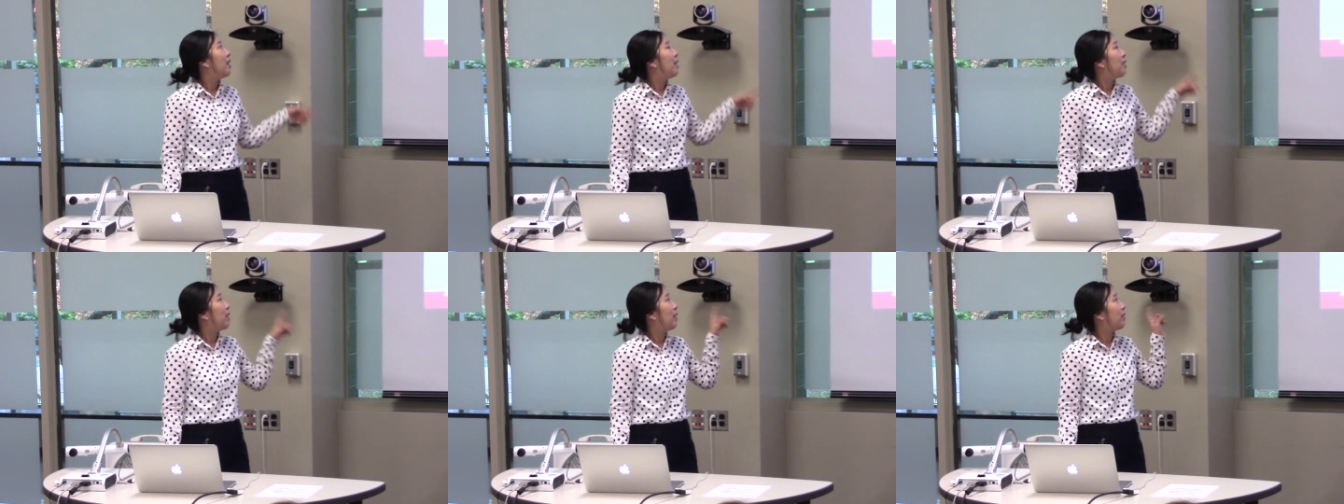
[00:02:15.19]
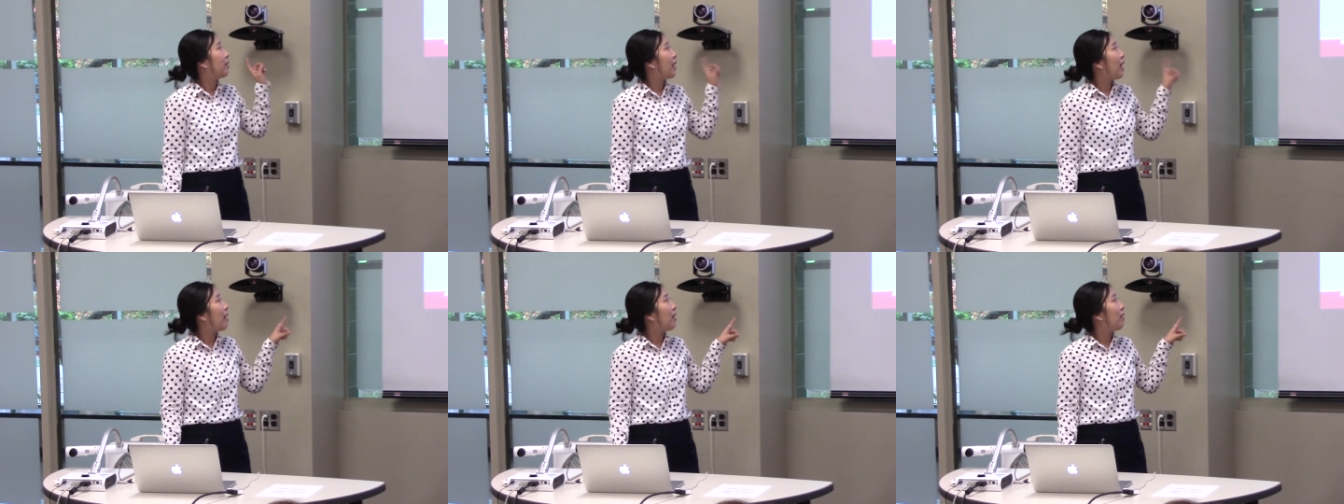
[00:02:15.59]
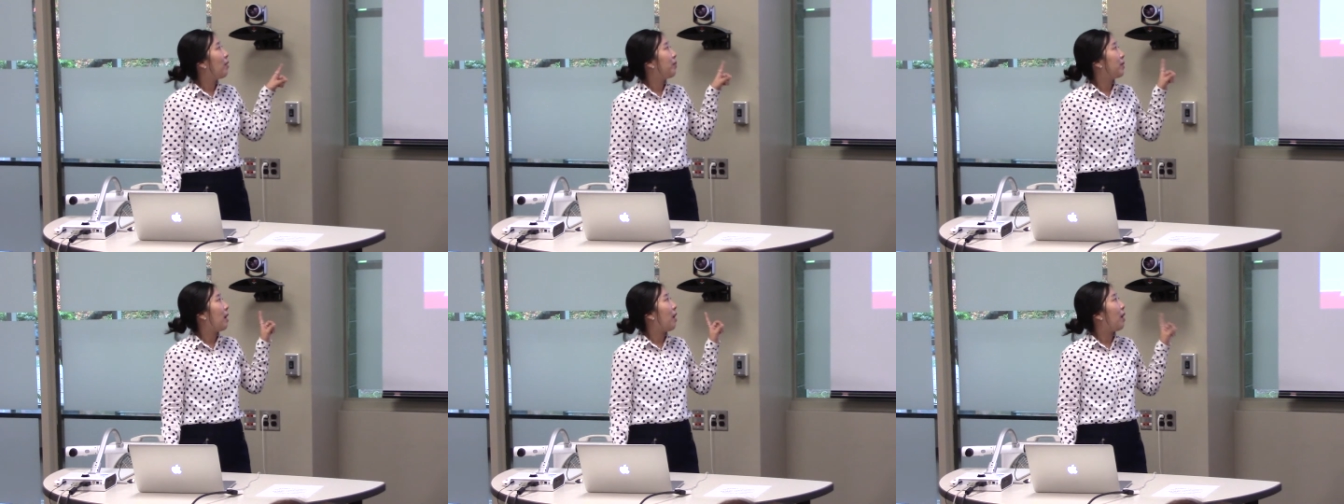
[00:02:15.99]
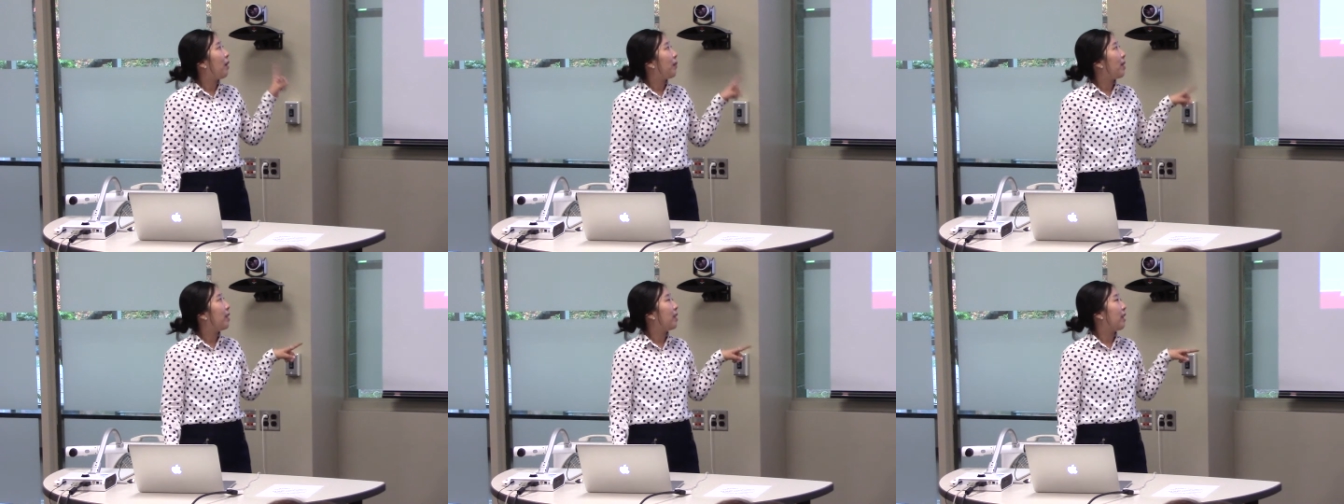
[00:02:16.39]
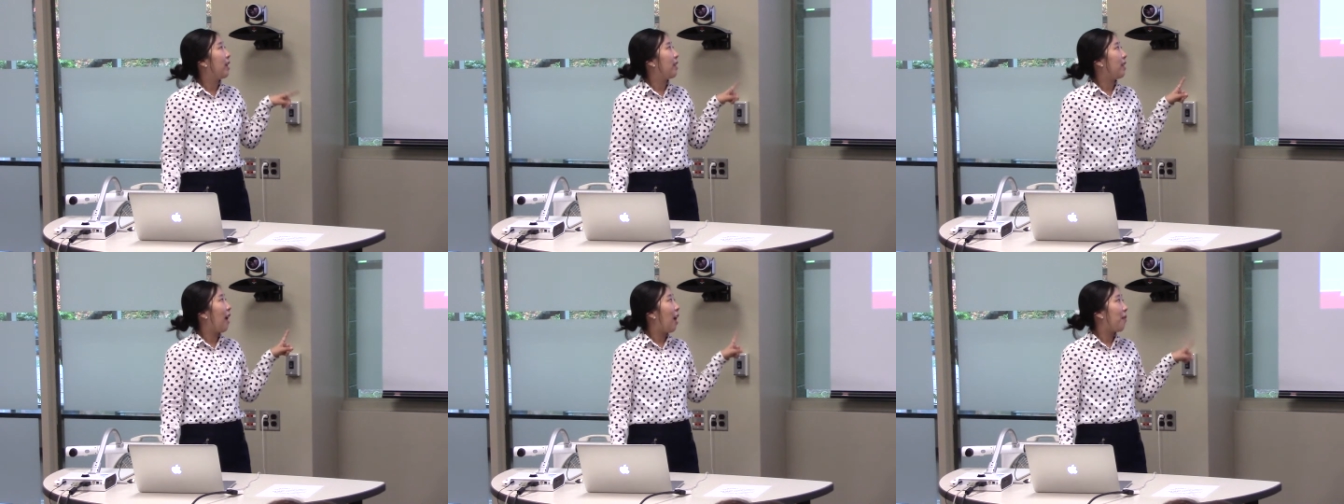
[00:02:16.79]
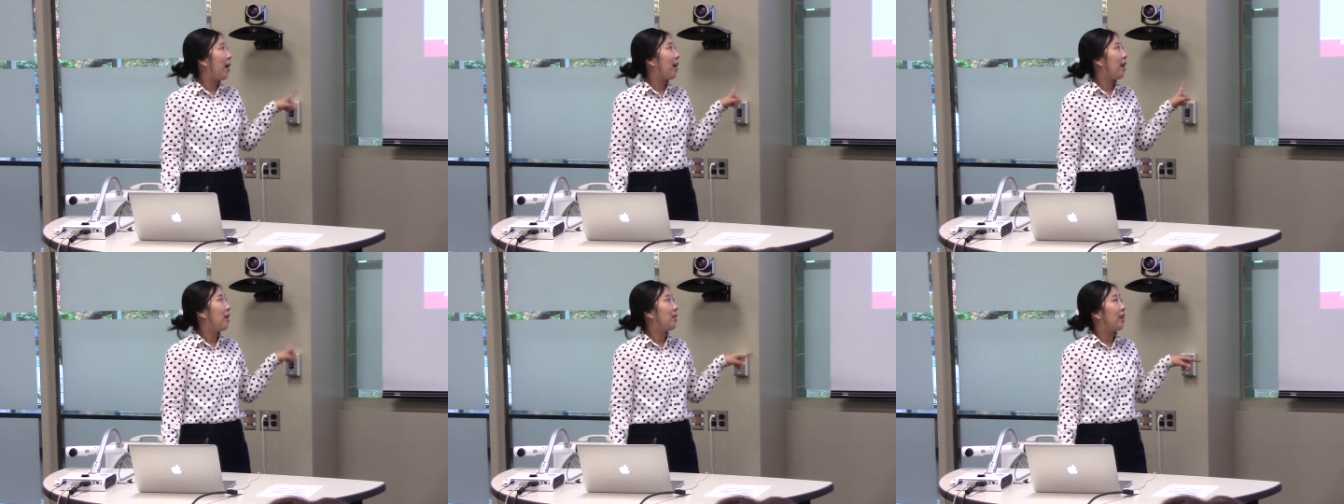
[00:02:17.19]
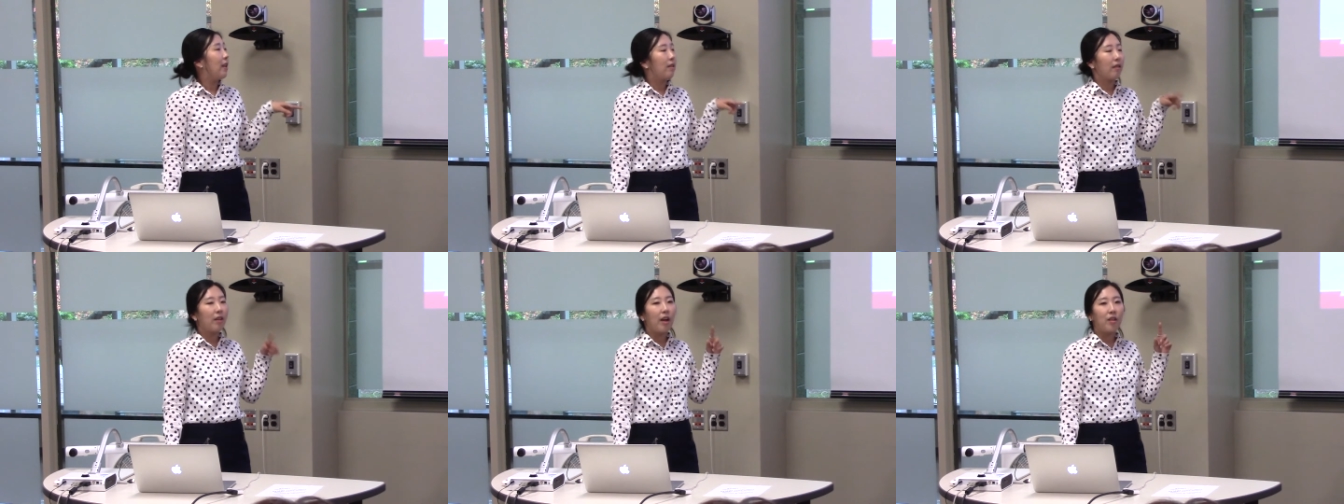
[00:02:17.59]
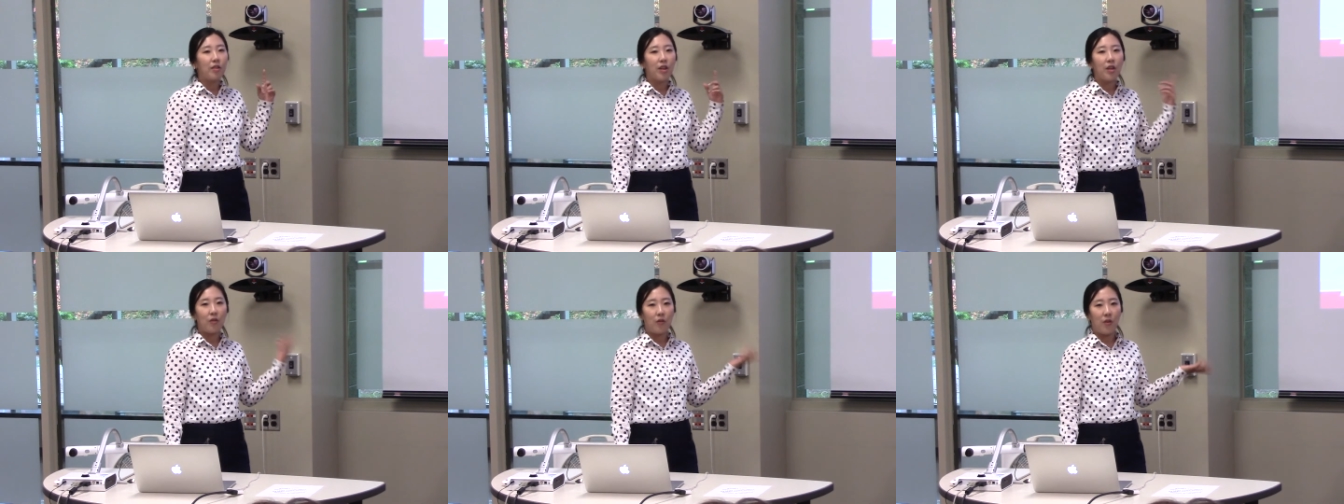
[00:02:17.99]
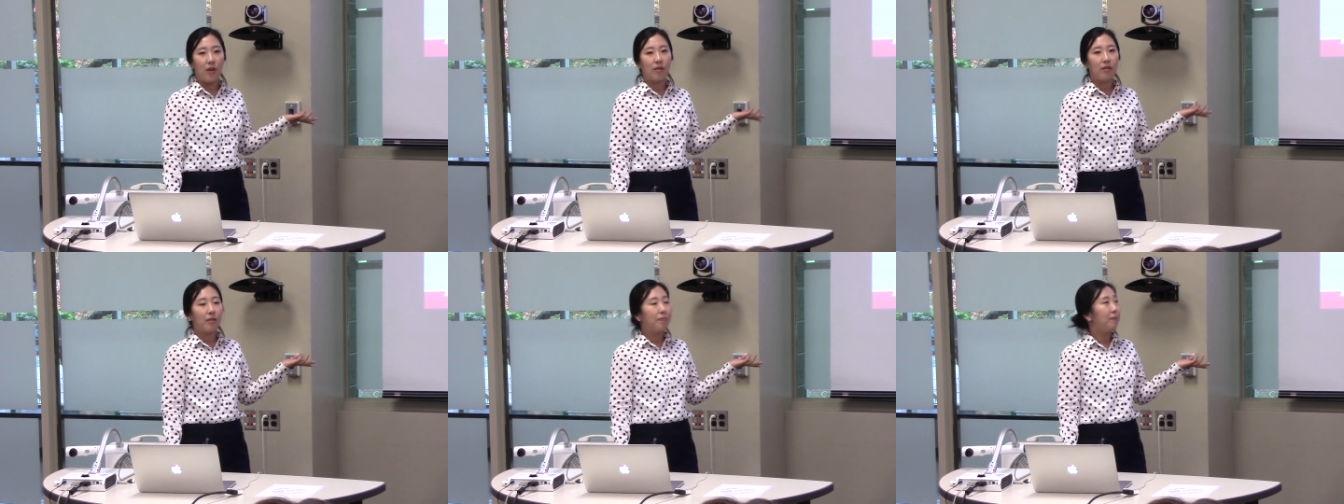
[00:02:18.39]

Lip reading: The scale of the ability in MIT is continuous,